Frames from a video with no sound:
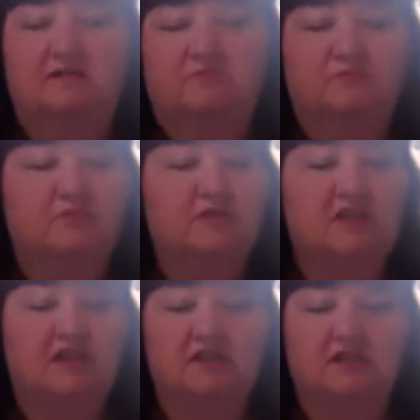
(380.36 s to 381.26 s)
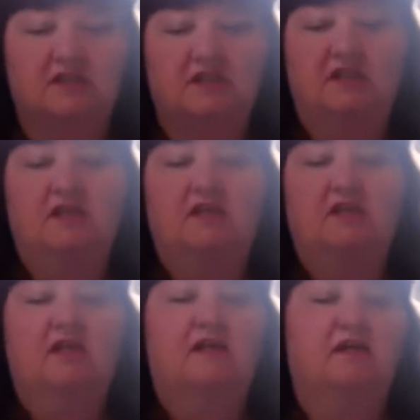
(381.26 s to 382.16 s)
protection.
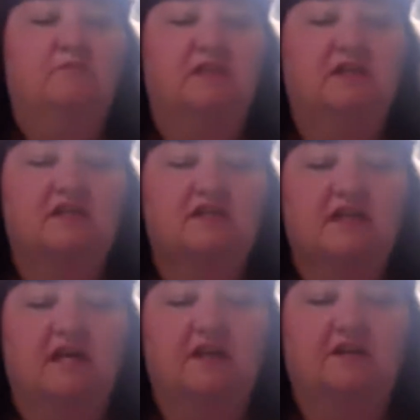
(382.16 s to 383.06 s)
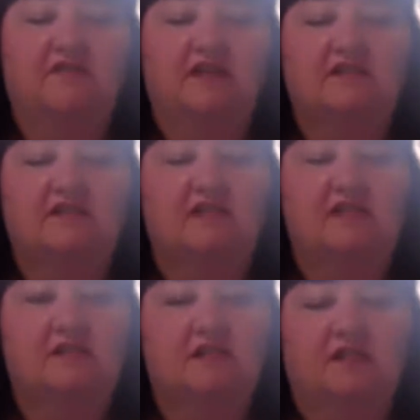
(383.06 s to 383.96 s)
Because higher
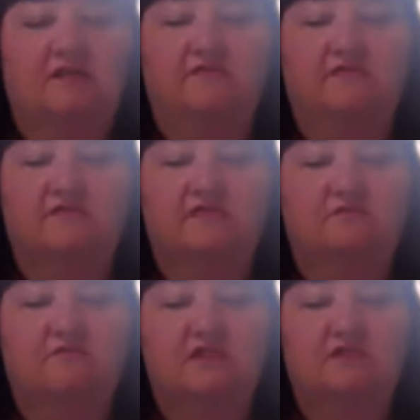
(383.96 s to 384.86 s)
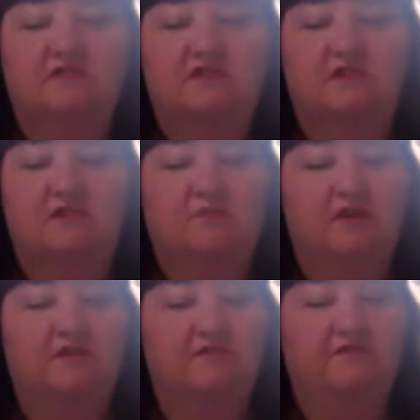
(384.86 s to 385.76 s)
vaccination levels reduce the spread of
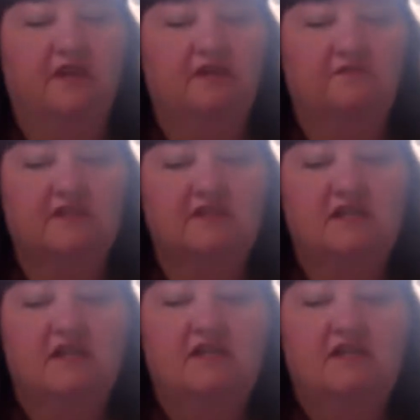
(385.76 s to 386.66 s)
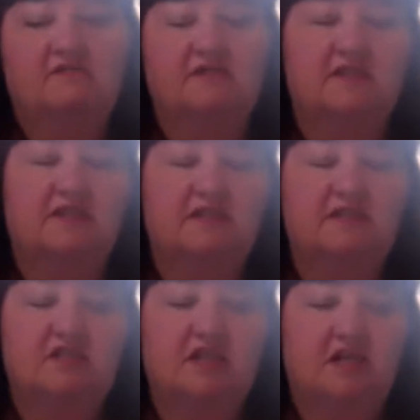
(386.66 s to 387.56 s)
the virus, there's less
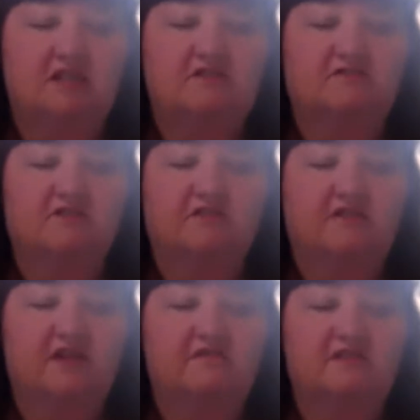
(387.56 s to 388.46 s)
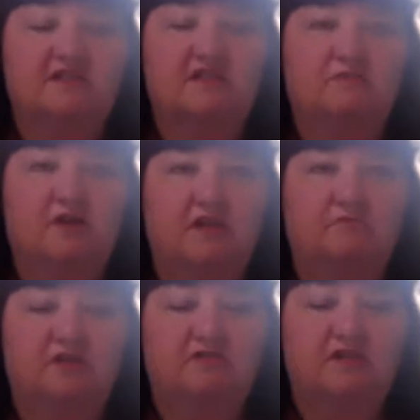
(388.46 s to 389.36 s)
chance for the virus to spread and
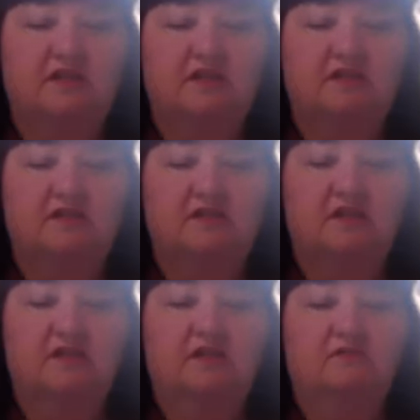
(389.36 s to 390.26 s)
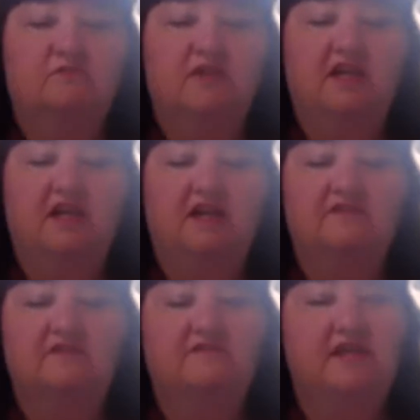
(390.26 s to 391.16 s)
mutate. We have to
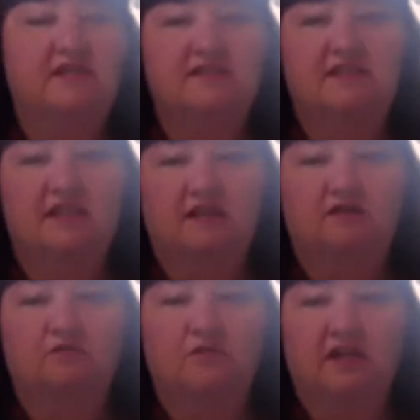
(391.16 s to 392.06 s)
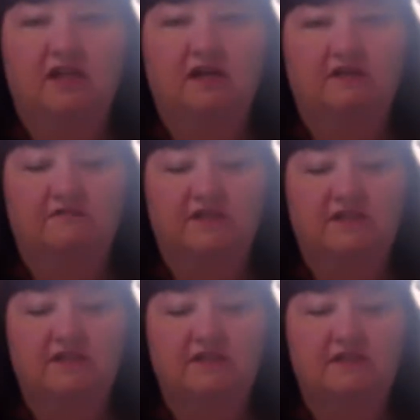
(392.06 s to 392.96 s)
vaccinate our way out of
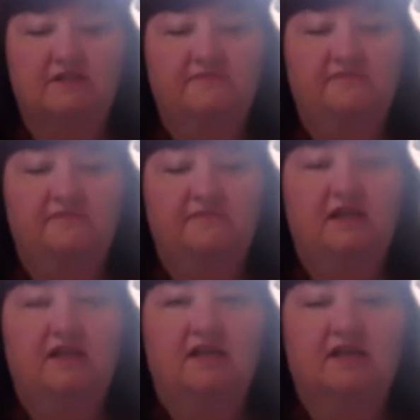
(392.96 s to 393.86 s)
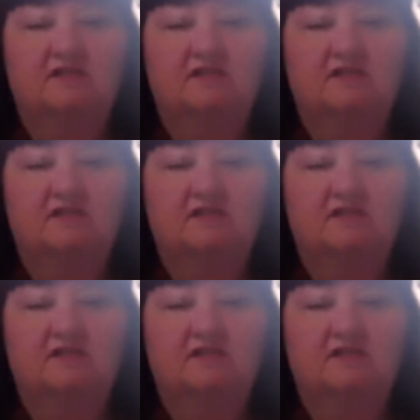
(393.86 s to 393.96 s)
this. As a